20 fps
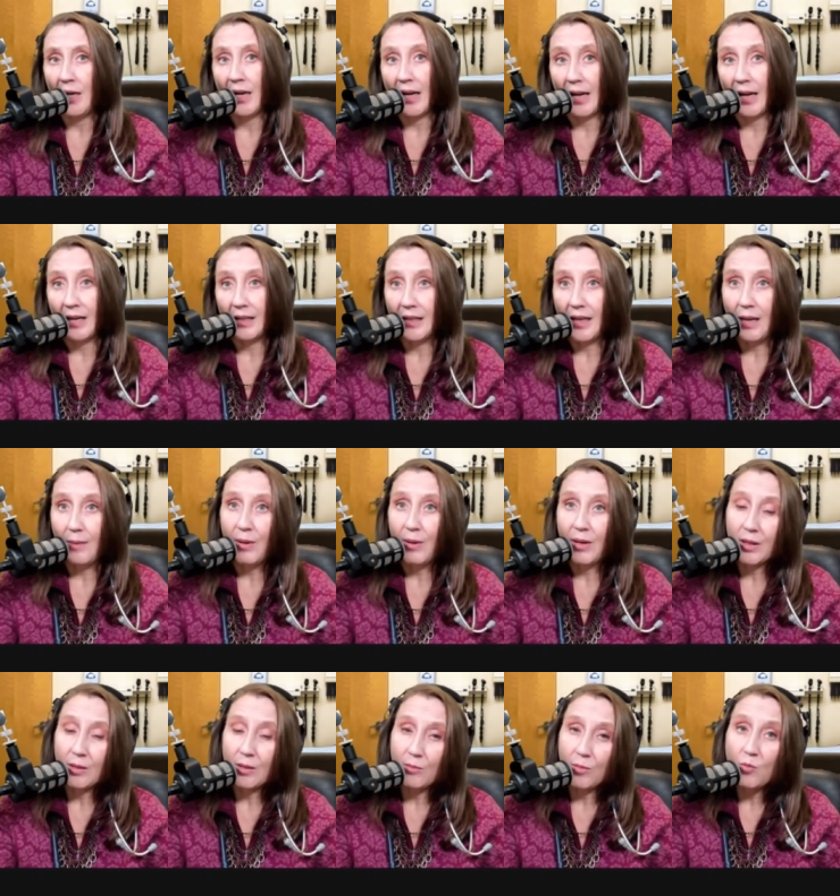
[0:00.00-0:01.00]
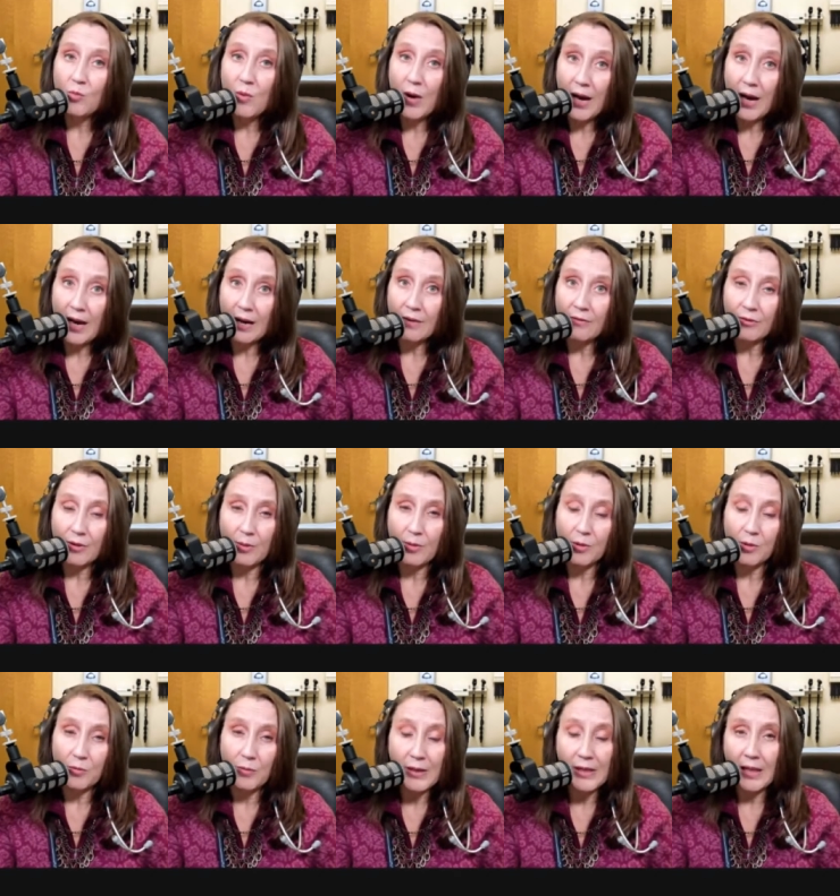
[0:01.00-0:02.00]
and keeping them away from a
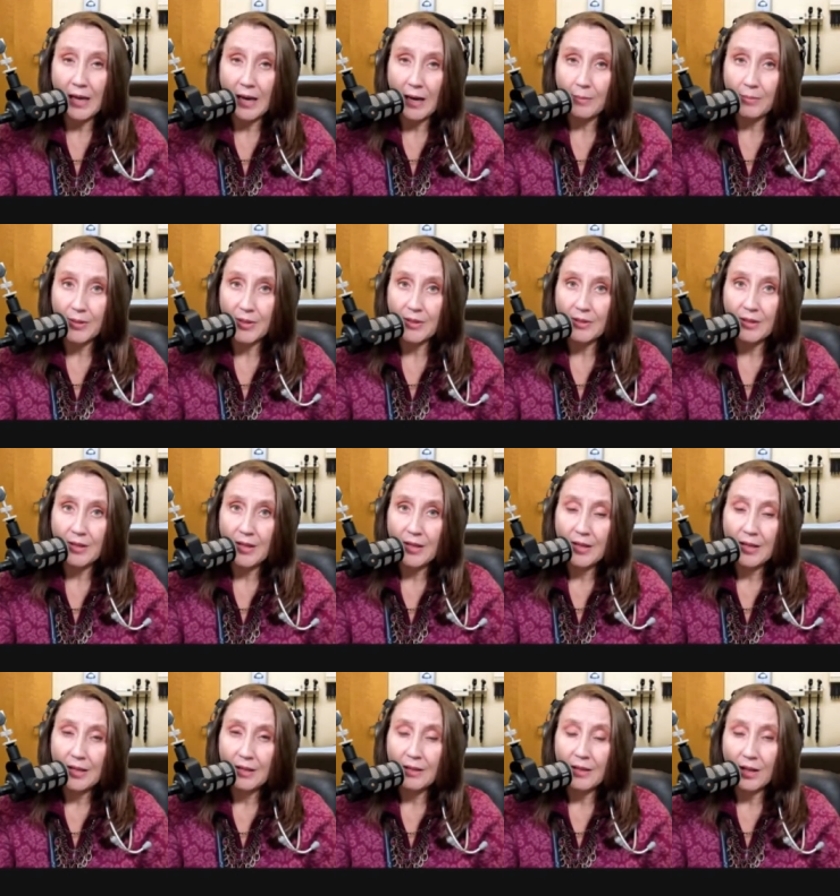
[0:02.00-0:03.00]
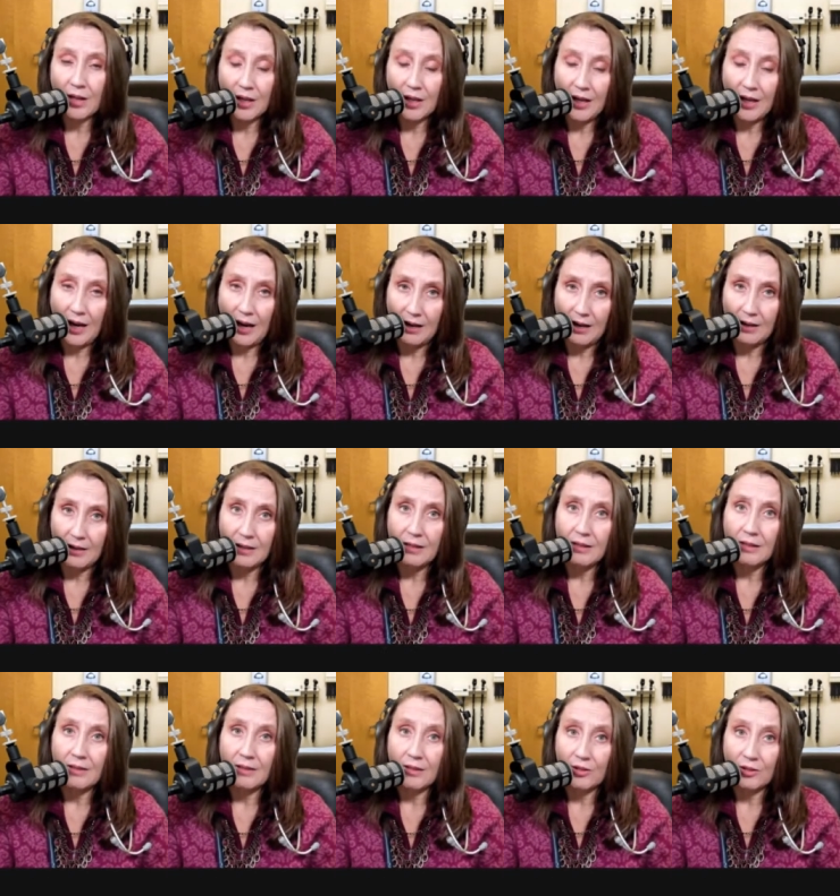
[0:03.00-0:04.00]
relapse that could end
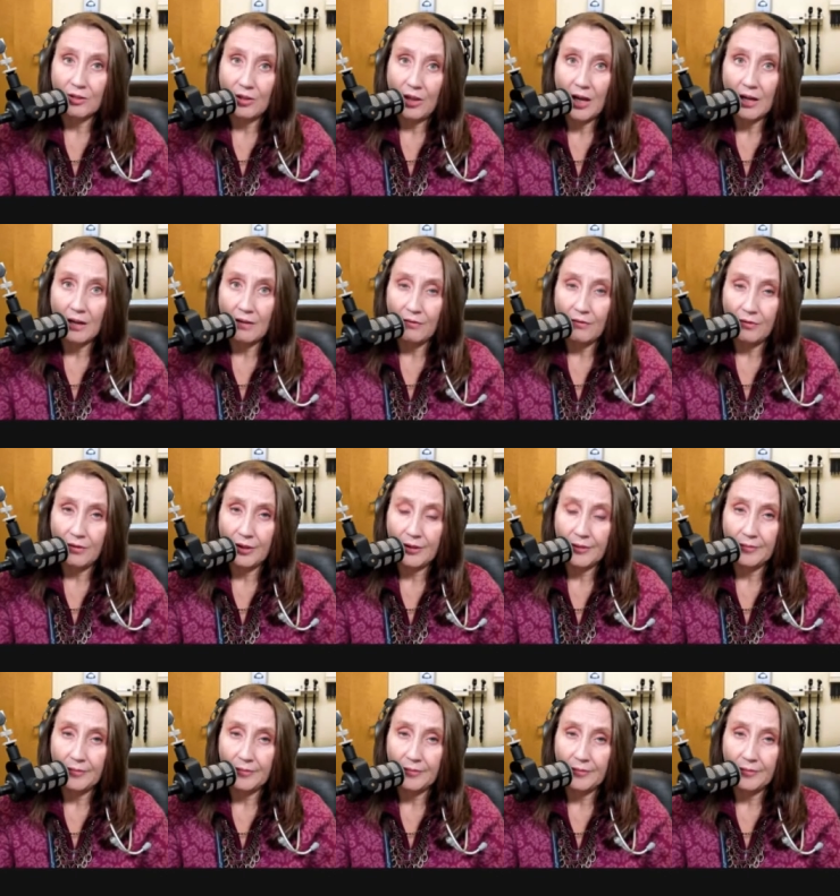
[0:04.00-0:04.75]
their life.